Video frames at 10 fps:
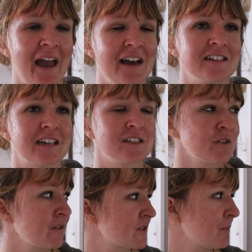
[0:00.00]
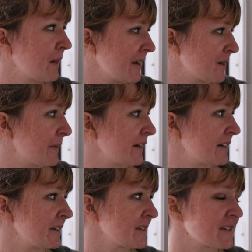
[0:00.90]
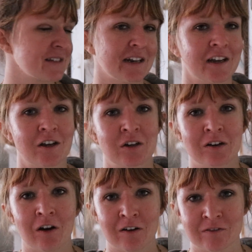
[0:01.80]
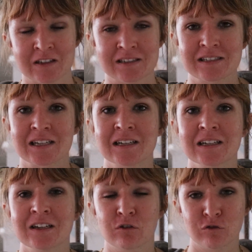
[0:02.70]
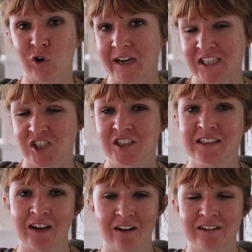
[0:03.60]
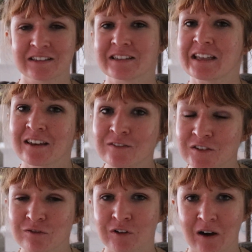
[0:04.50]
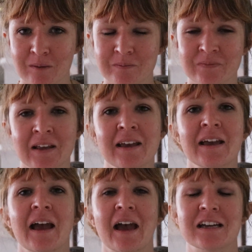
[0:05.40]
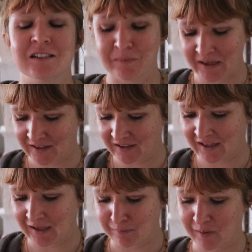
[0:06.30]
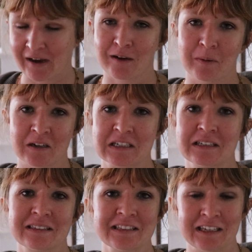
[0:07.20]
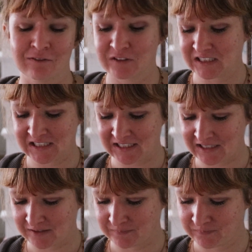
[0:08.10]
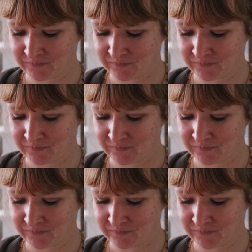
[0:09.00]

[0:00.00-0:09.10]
And I do have some blackberries that I could harvest fresh young leaves from and make a blackberry leaf tea.